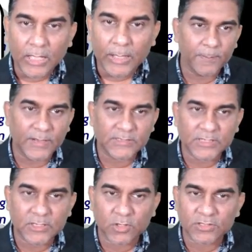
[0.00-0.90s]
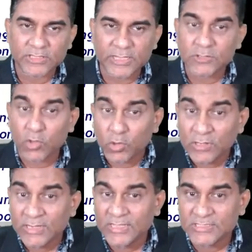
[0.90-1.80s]
Butter contains
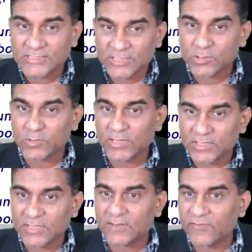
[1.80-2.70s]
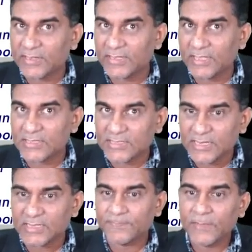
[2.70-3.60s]
only saturated fatty
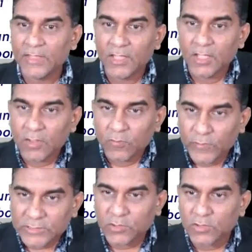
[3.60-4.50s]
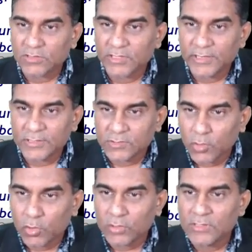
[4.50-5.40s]
acid, which contains
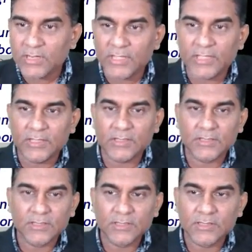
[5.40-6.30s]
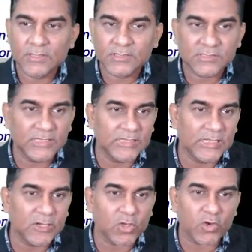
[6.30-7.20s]
only
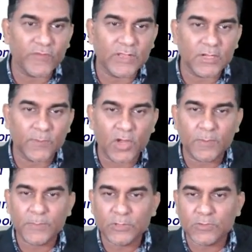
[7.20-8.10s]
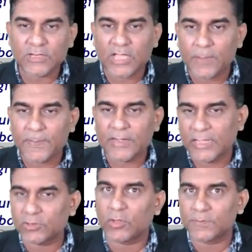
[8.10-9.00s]
single covalent bond between carbon
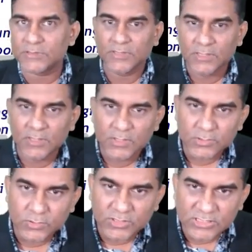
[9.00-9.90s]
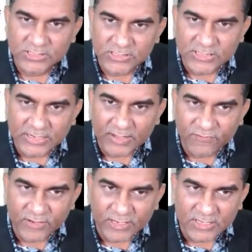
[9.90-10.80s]
atoms. So this is the
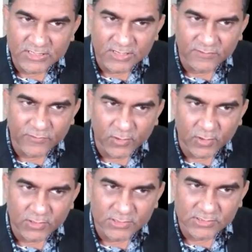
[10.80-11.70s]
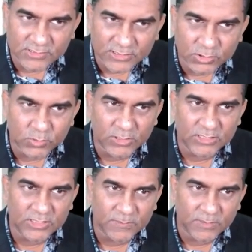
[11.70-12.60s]
definition for
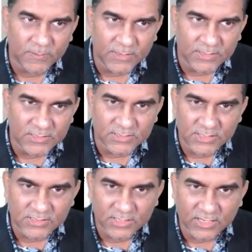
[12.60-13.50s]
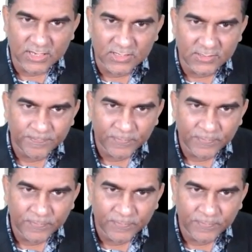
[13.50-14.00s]
saturated. Maybe I just change the color.